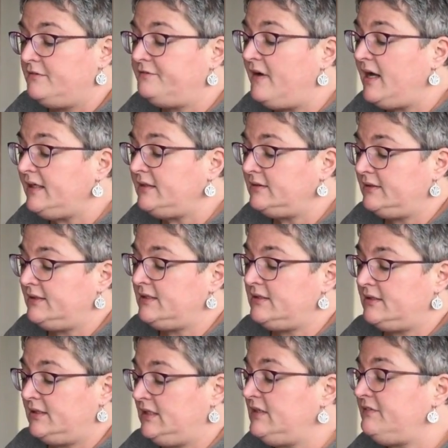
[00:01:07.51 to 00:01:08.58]

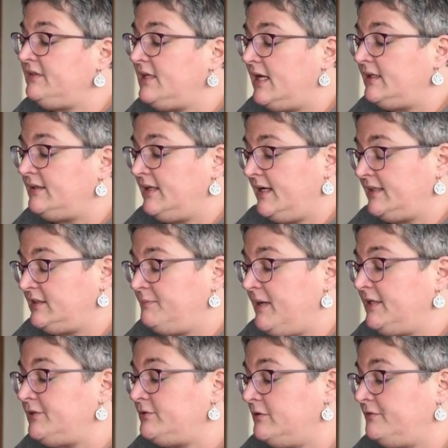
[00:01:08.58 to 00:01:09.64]
Finally, even at the
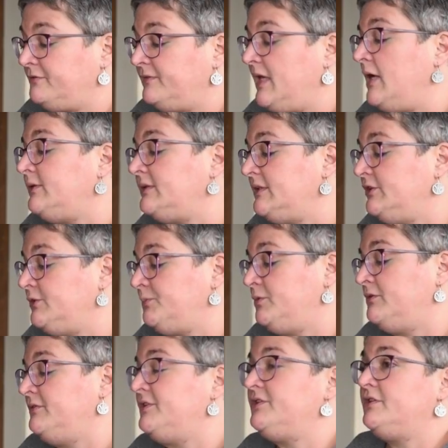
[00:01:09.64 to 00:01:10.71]
expense of flouting the
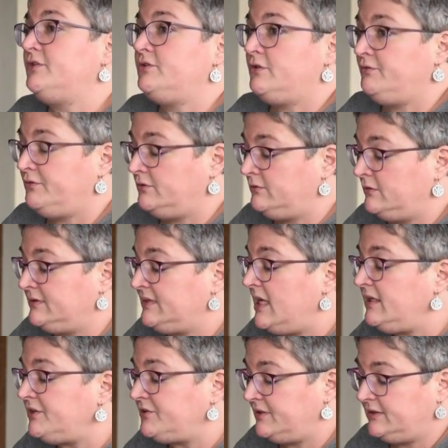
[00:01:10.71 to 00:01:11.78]
provisions of the
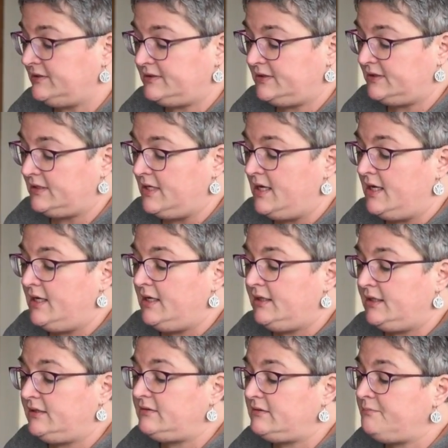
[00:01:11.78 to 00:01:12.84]
Lausanne Treaty,
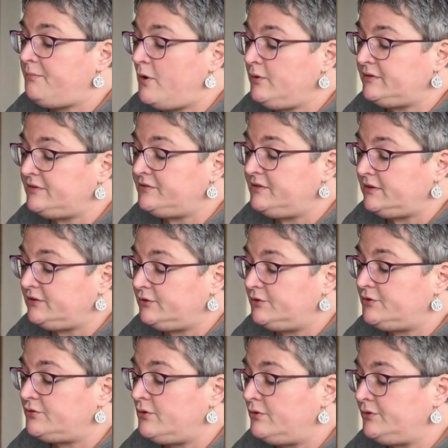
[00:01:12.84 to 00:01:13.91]
it imposed strict
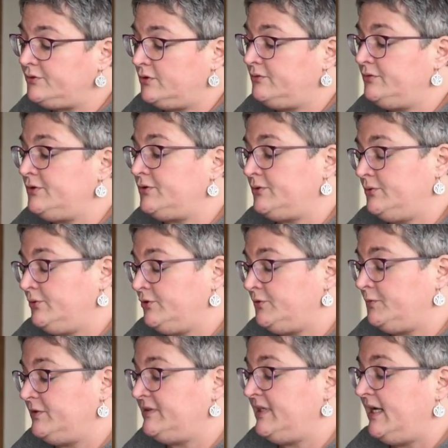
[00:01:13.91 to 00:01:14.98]
controls over schools
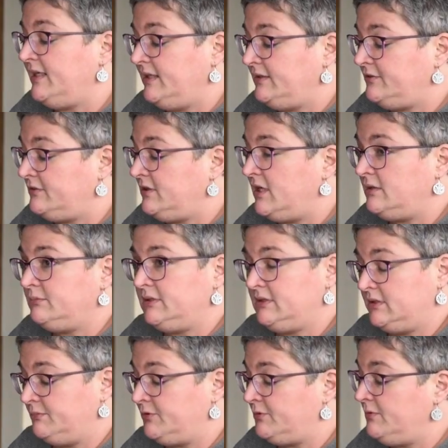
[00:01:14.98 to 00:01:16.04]
pertaining to
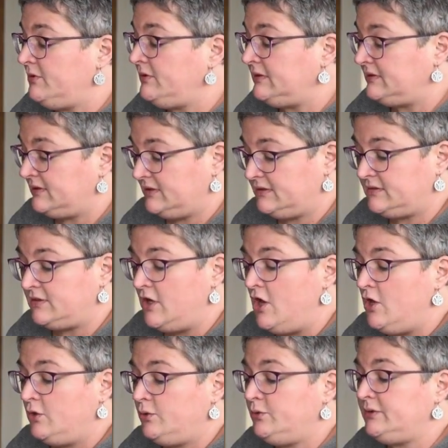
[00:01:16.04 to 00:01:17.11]
non-Muslim communities,
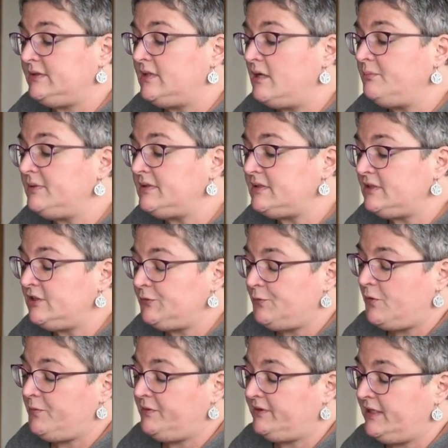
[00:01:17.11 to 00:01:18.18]
whose numbers in the
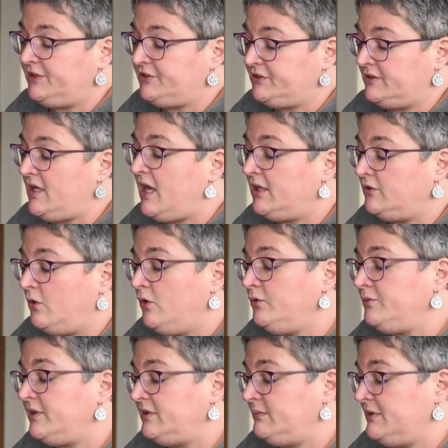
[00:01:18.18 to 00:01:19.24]
population had
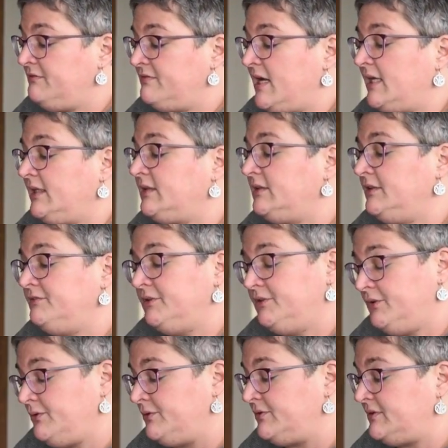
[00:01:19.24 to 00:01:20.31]
already been radically
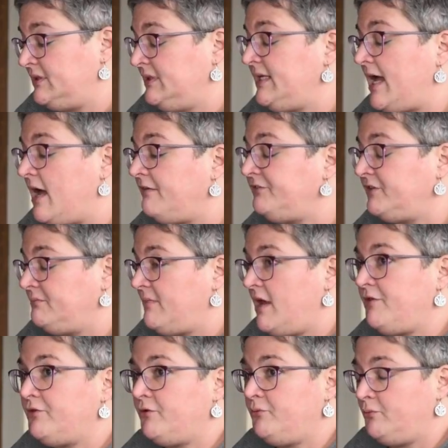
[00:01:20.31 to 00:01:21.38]
reduced in the
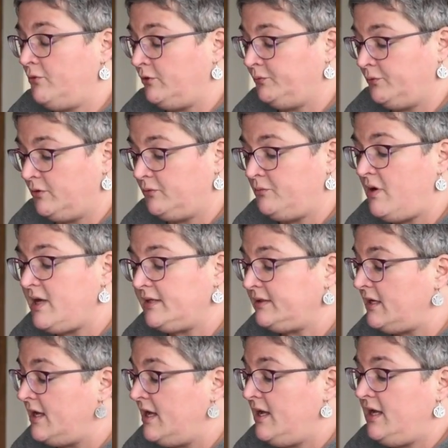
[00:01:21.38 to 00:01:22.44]
aftermath of World War
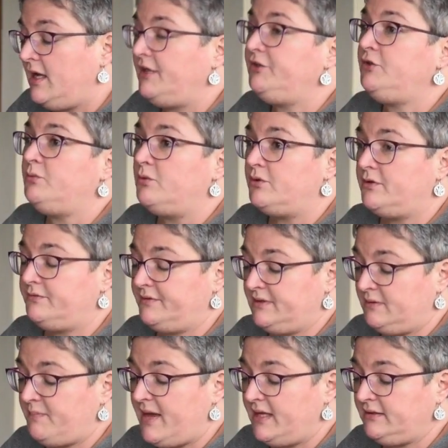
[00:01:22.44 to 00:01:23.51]
I and the War of
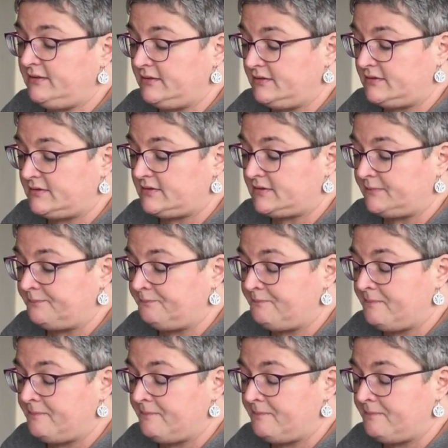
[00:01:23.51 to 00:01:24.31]
Independence.